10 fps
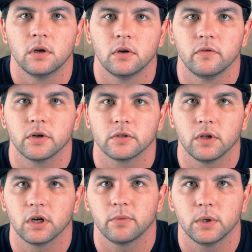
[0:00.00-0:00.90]
First
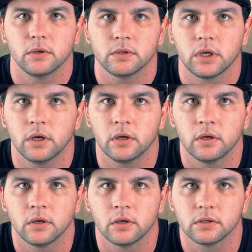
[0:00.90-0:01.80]
vlog post,
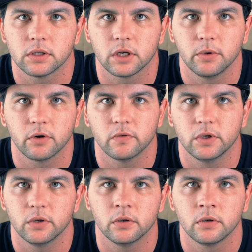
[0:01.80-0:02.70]
it's going to be a
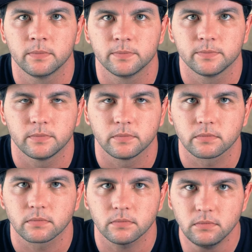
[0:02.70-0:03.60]
review.
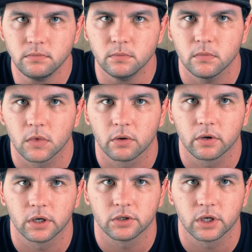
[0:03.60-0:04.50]
We're
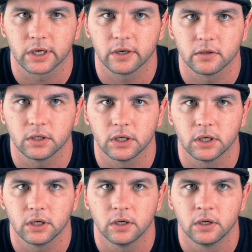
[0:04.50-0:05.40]
going to check out
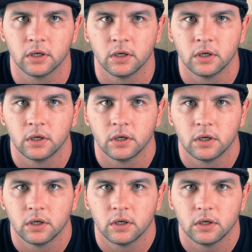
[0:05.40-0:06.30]

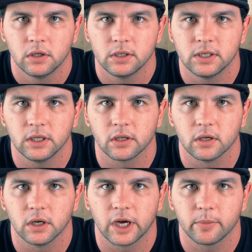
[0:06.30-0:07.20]
these neat
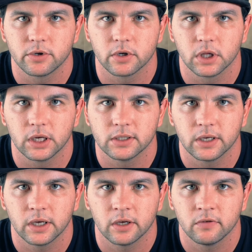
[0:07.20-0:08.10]
little Apature lights I
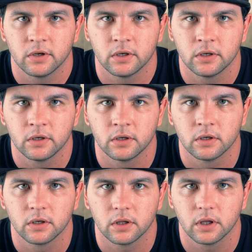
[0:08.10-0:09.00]
have.
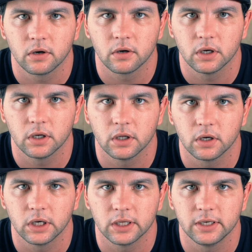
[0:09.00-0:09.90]
They're
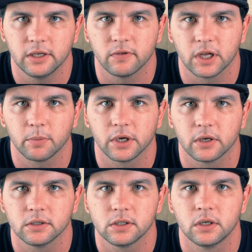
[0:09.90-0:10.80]
little LED flat
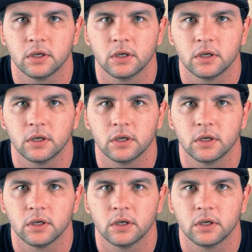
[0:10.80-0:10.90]
panels.